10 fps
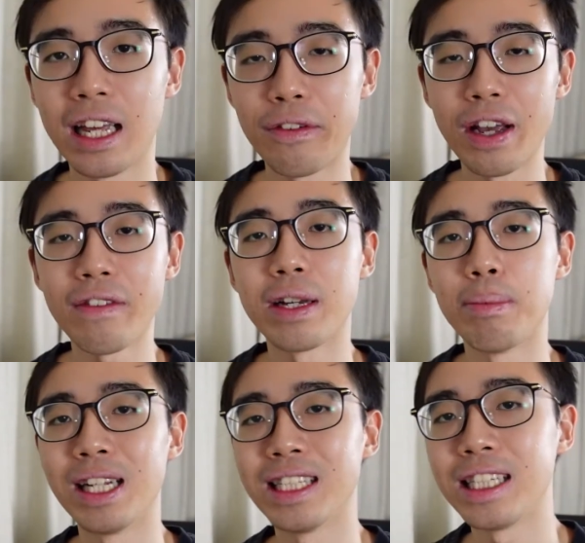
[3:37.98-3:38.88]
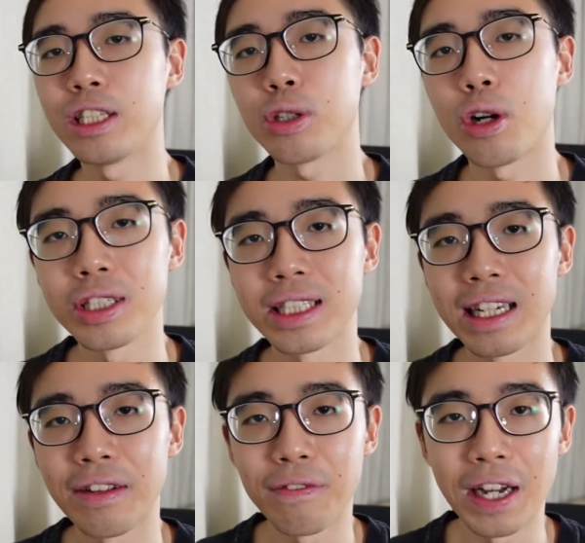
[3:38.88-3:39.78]
If you have the ability to
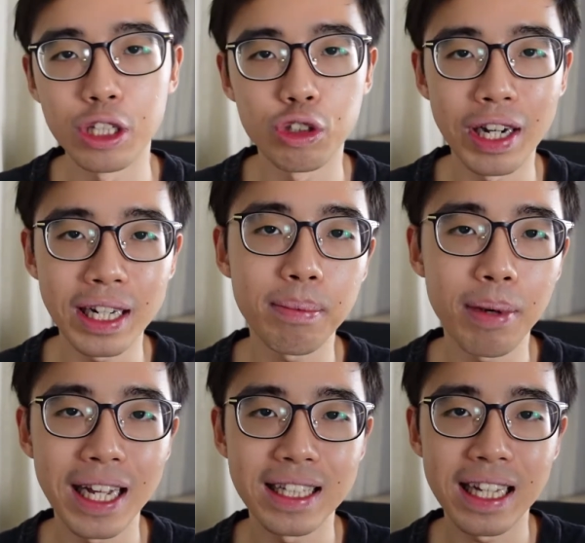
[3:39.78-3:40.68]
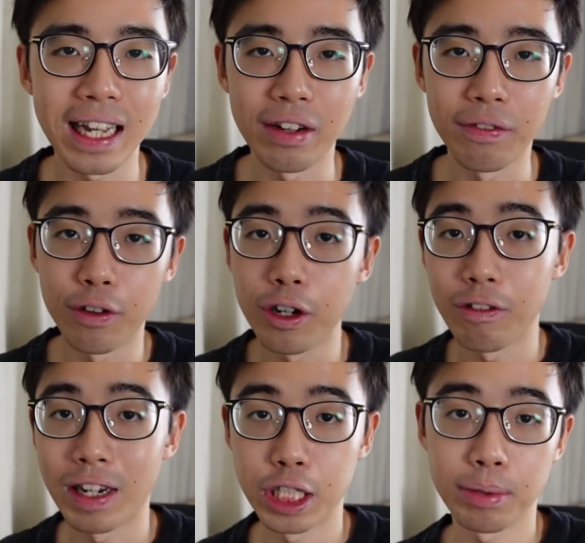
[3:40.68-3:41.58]
constantly find trending pairs and avoid
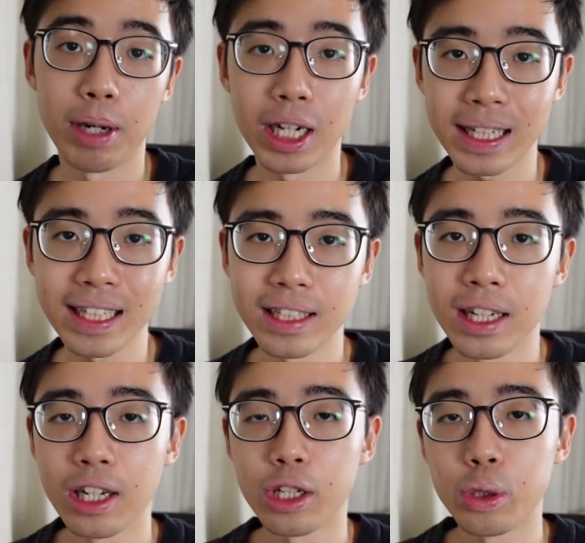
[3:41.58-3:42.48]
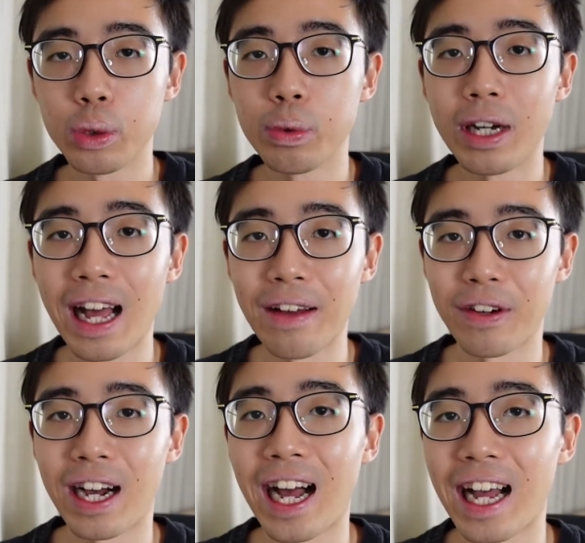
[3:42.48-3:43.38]
ranging markets, you will
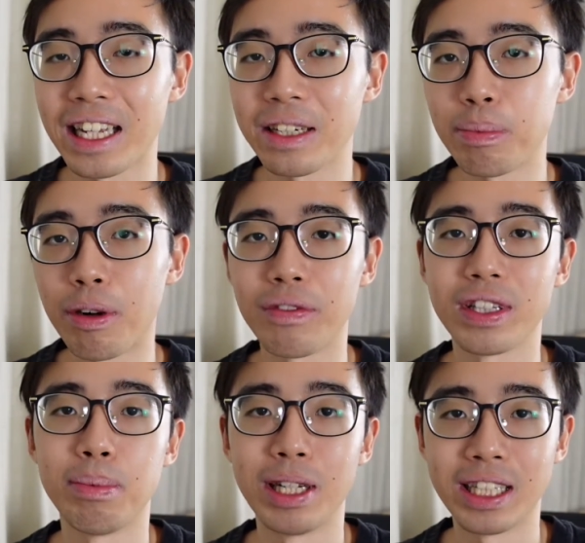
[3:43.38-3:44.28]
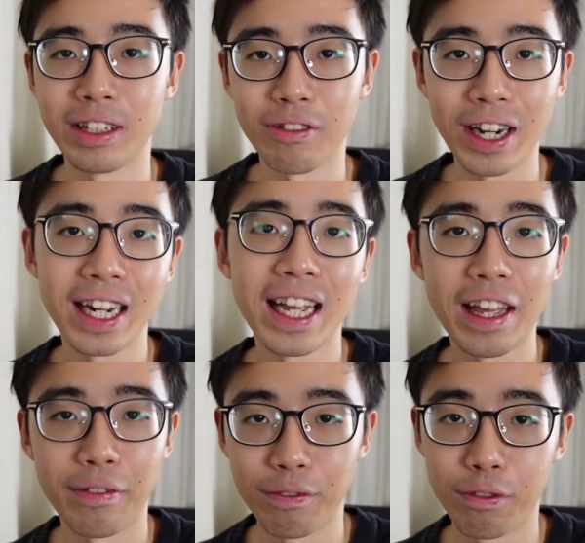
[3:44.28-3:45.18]
have a higher profitability rate
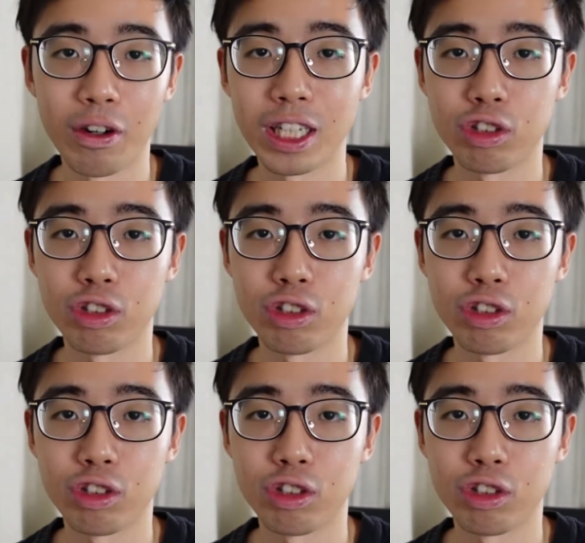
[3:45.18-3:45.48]
in forex